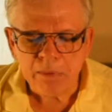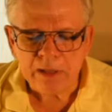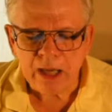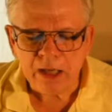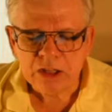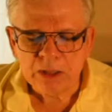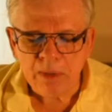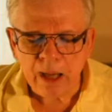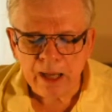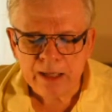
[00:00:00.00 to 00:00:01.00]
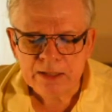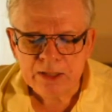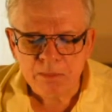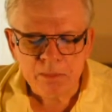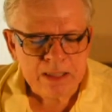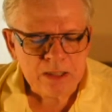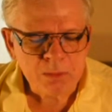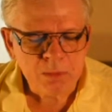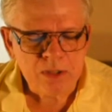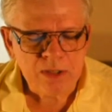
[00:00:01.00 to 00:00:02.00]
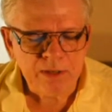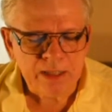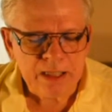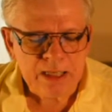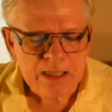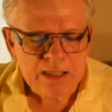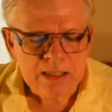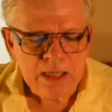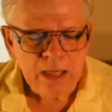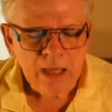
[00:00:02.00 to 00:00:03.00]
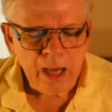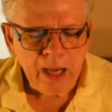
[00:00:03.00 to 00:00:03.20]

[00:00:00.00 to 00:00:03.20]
can be customized to meet specific needs,